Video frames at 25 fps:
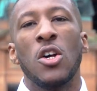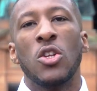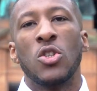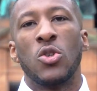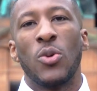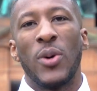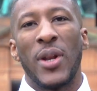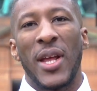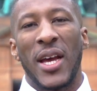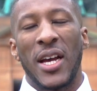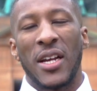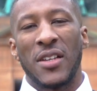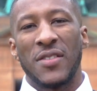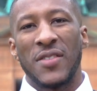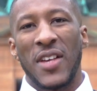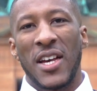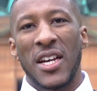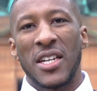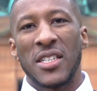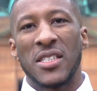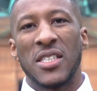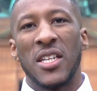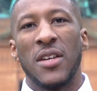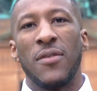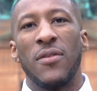to an
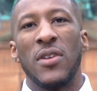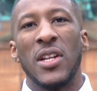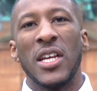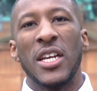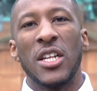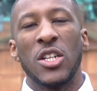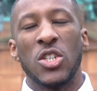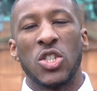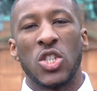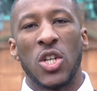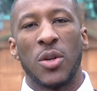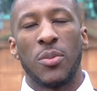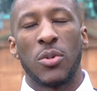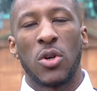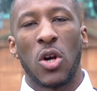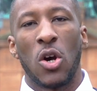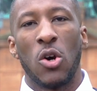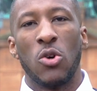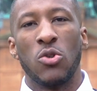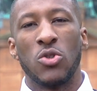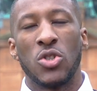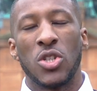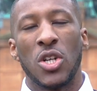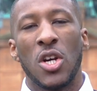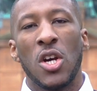executive leadership
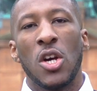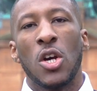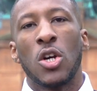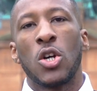coach,